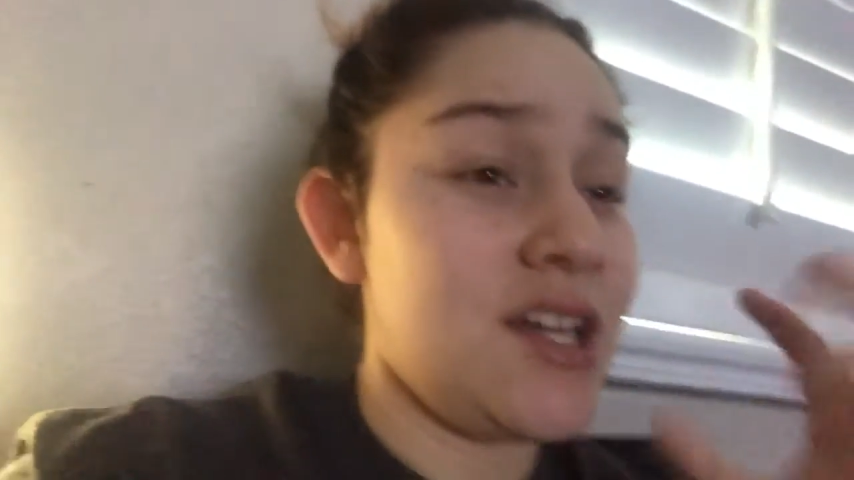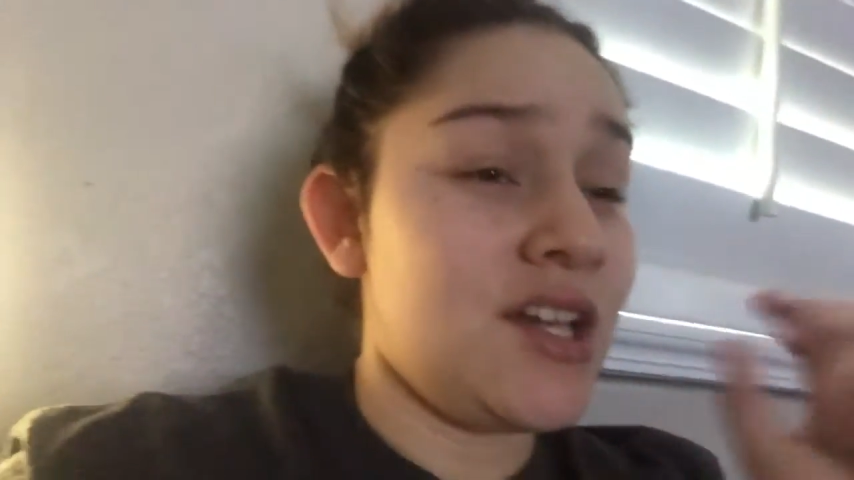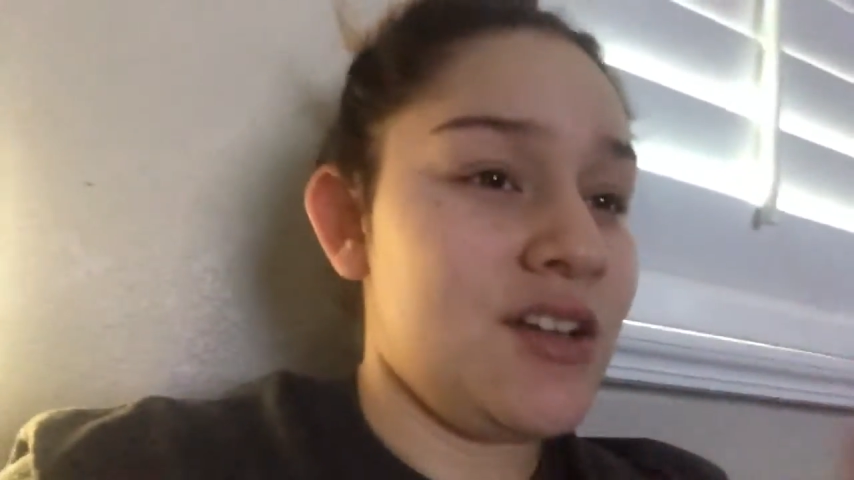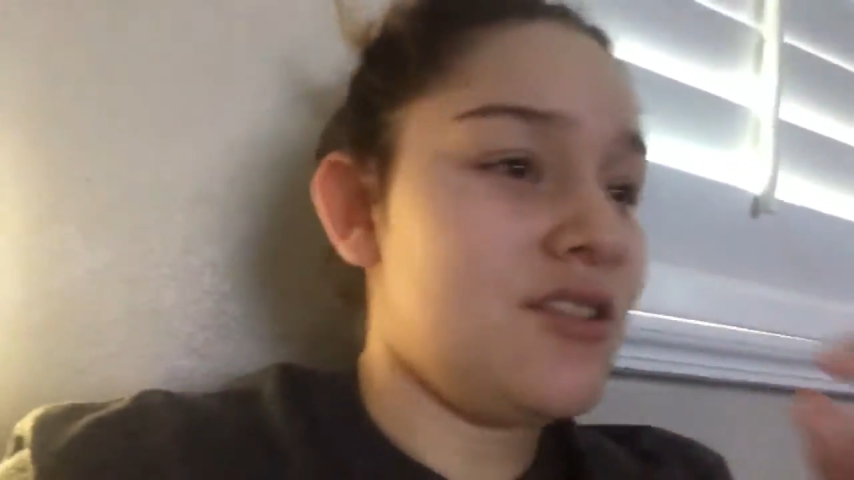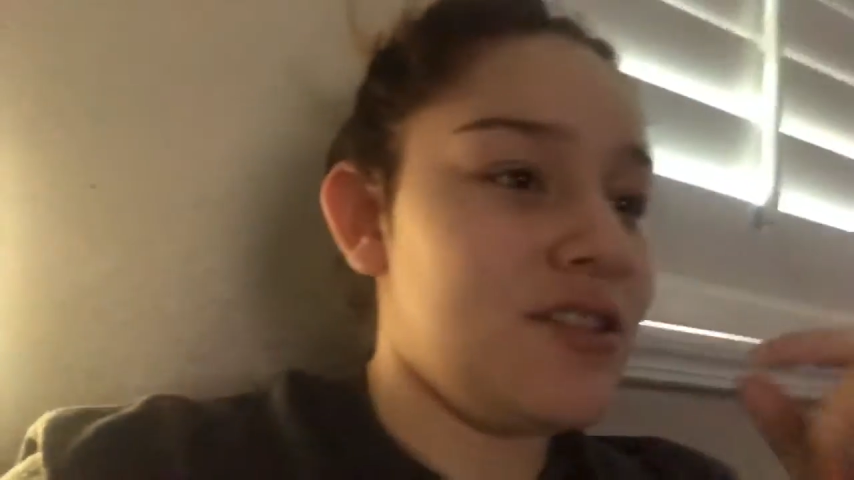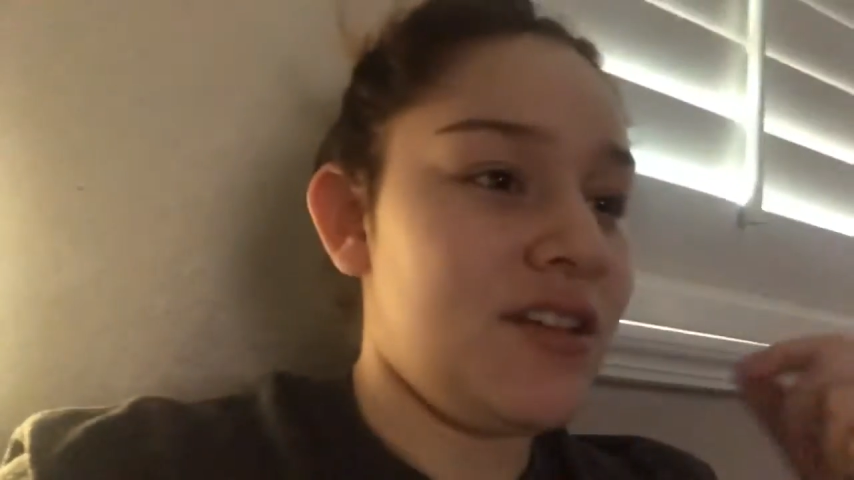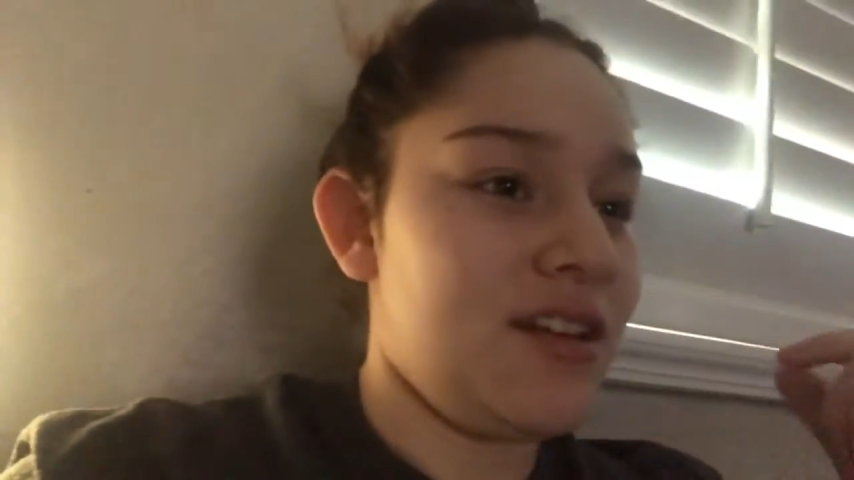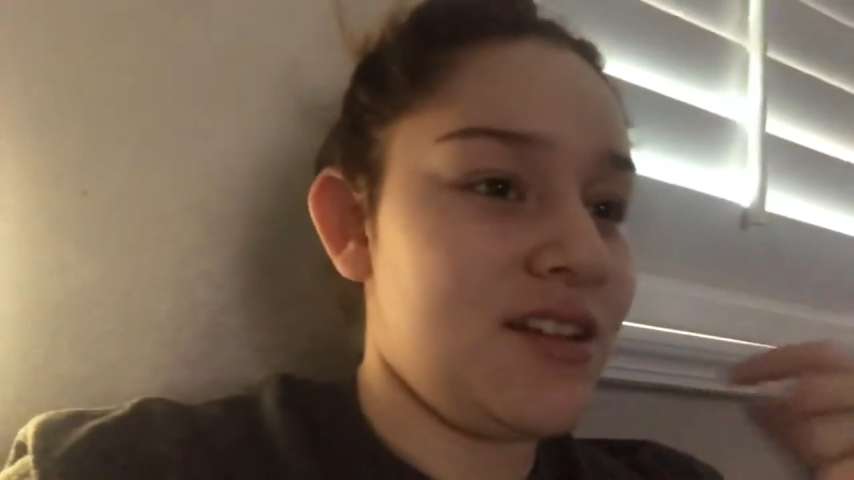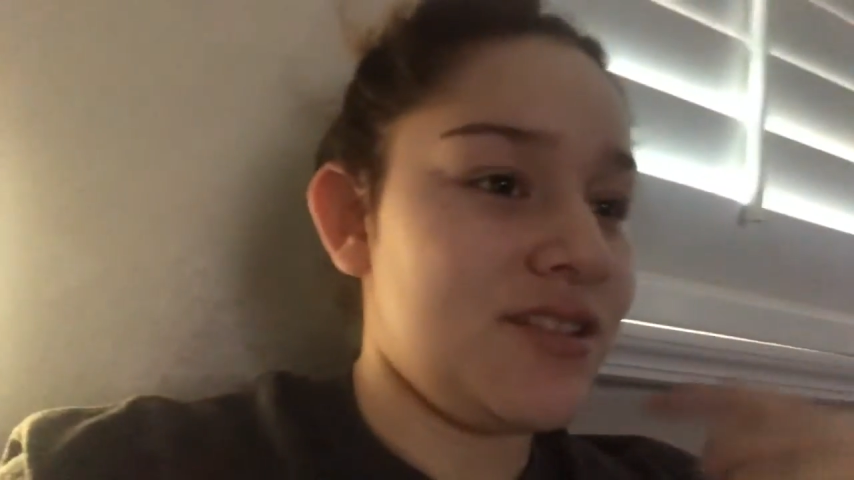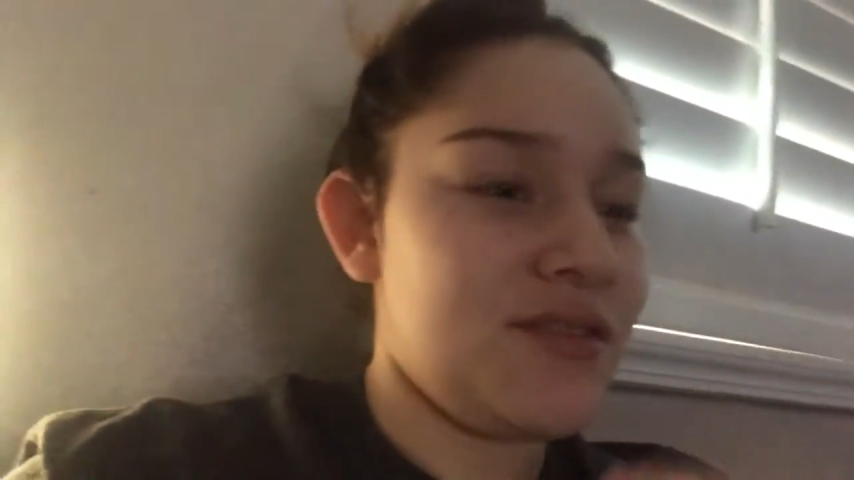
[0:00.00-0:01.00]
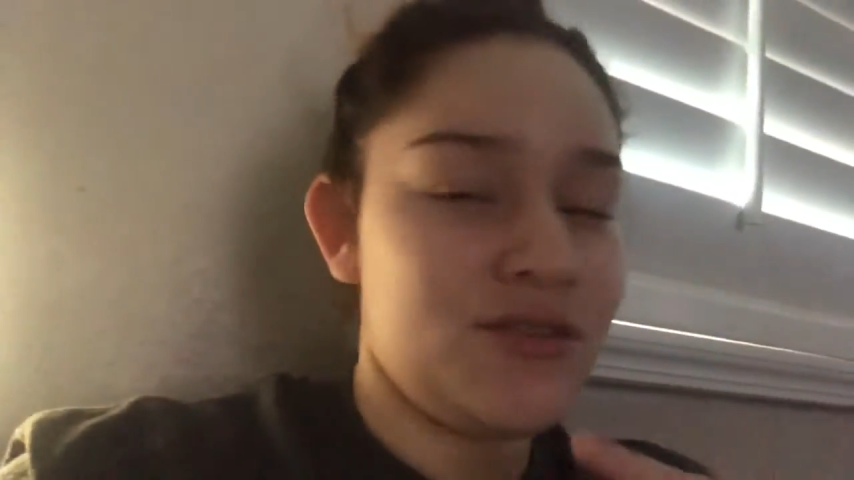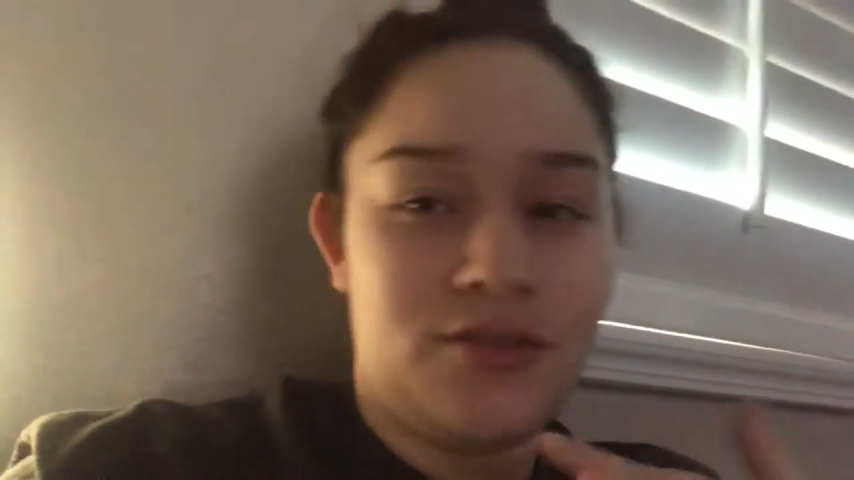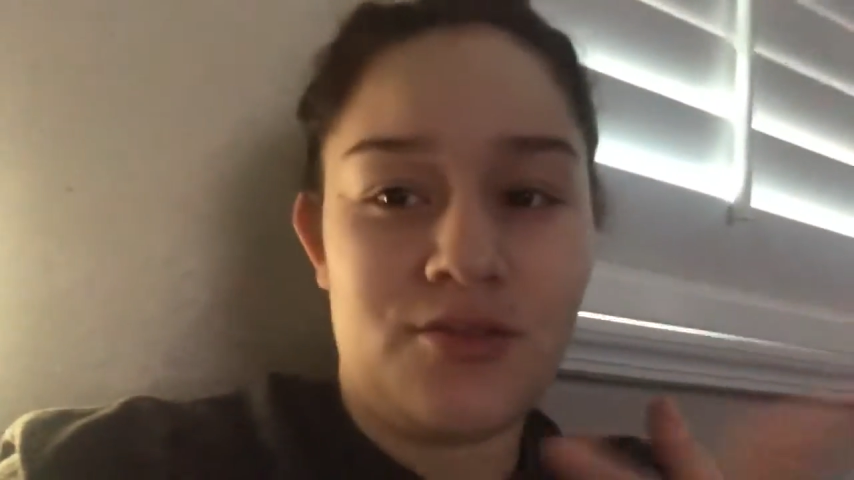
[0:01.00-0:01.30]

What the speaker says: and dirty and I just felt gross,